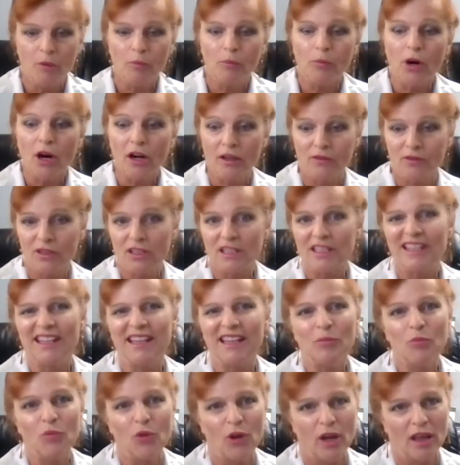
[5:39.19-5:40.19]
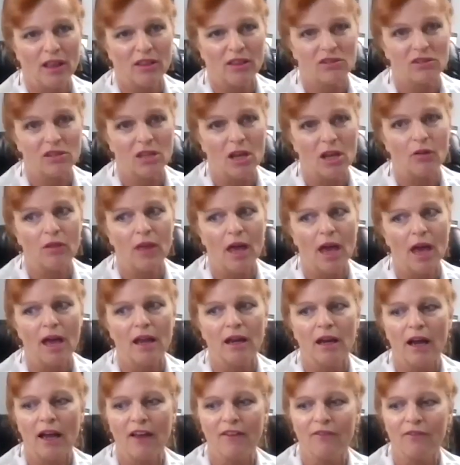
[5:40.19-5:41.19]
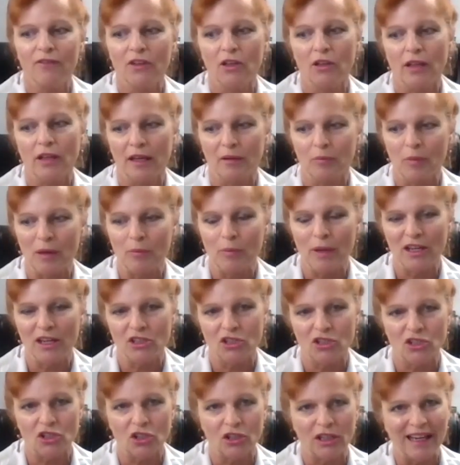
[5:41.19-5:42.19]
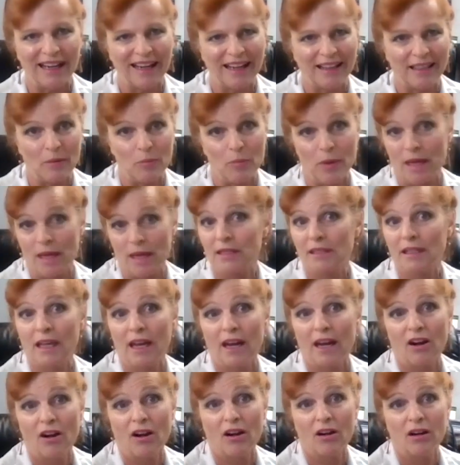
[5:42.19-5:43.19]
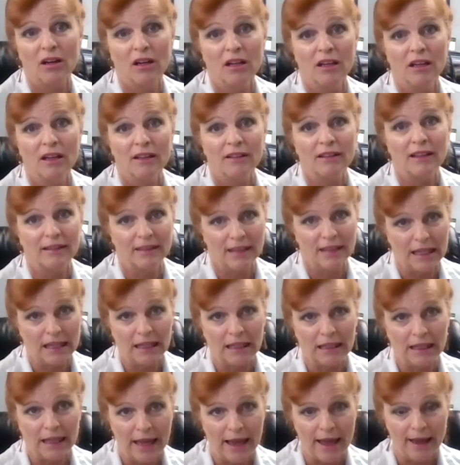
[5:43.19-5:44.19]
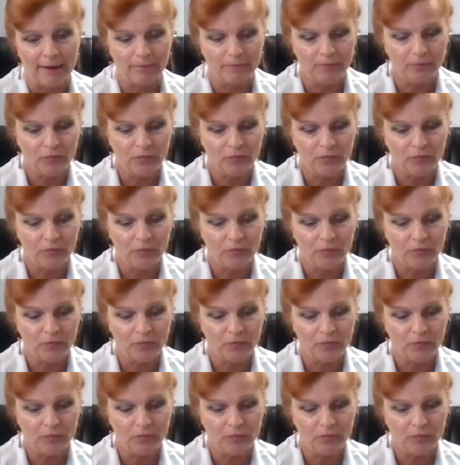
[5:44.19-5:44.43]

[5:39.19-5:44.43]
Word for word: part of a team with so that I feel like my patients are getting the best care that they can get.